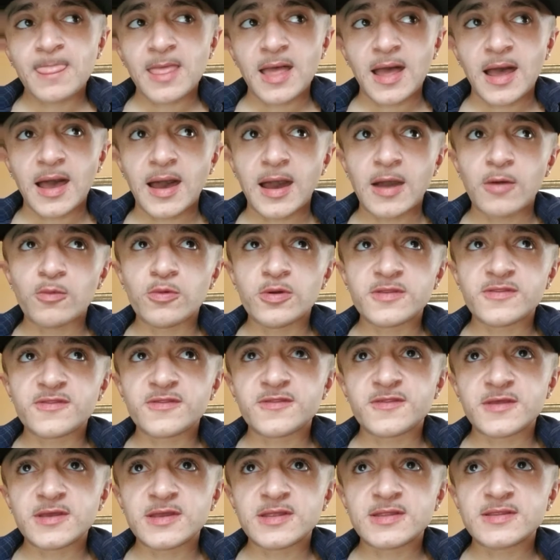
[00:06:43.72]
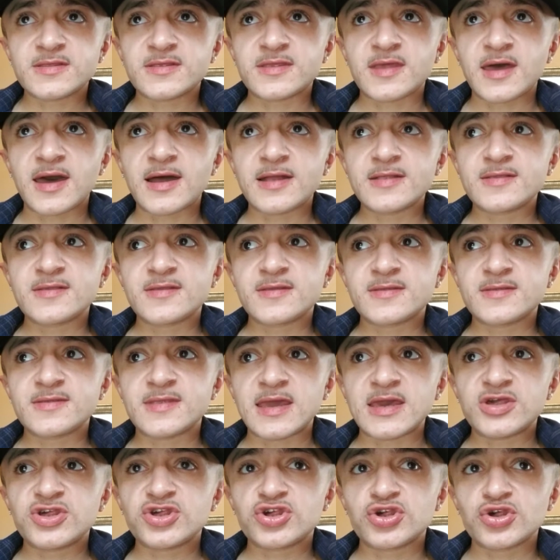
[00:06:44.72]
I would think that
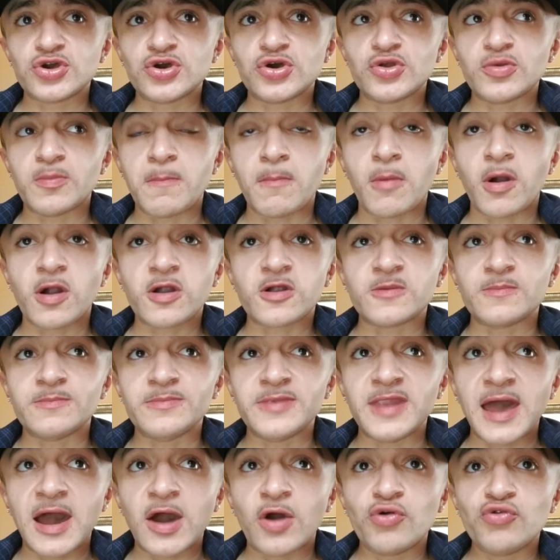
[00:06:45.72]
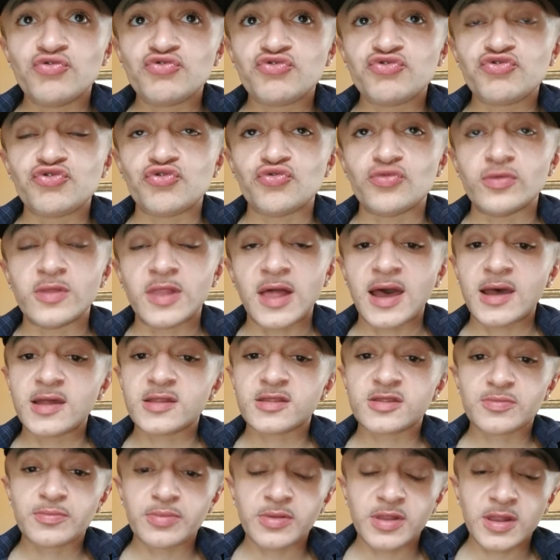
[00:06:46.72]
they should mark them down to
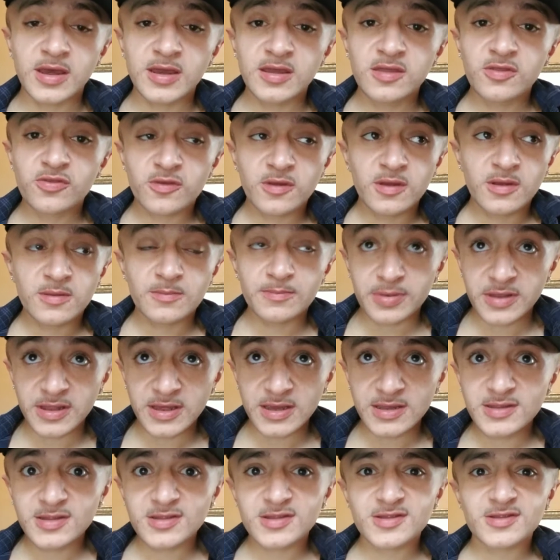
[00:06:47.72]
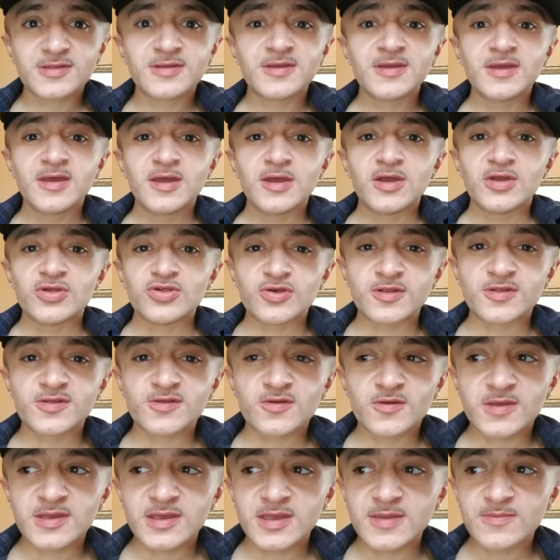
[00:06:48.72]
last place just
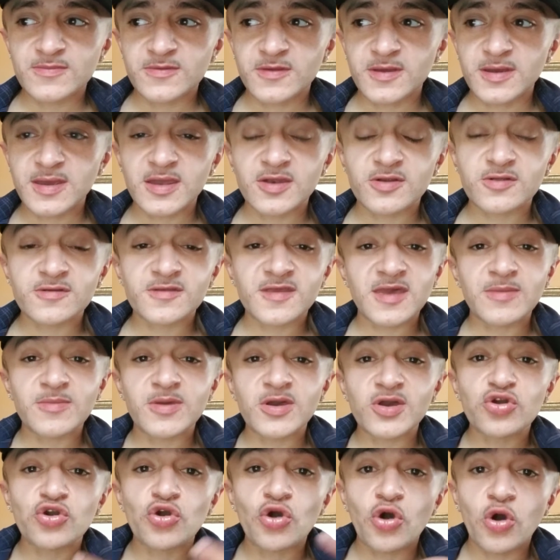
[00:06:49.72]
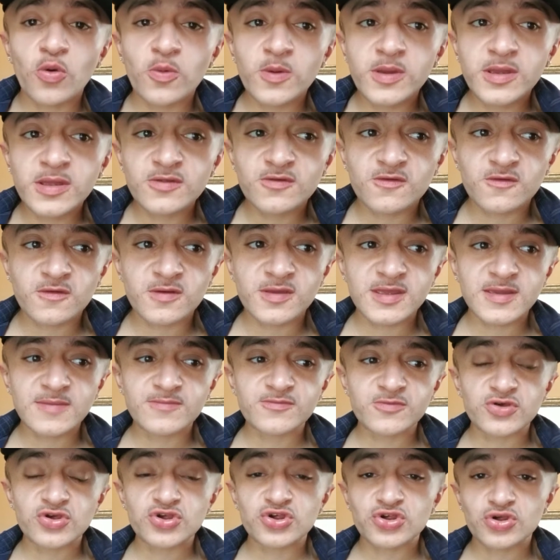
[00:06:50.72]
to keep the entertainment going, to keep
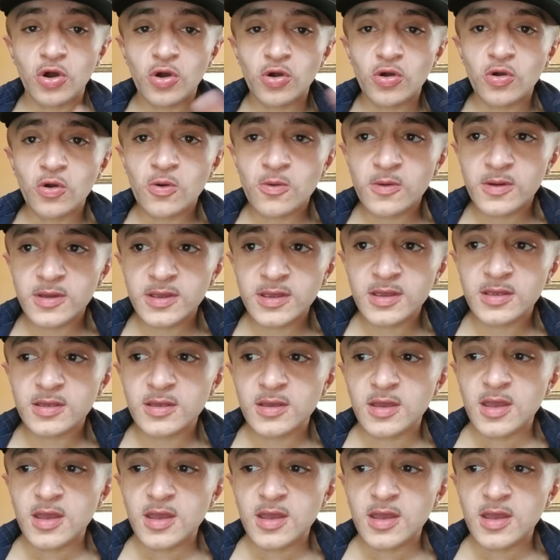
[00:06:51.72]
the show going.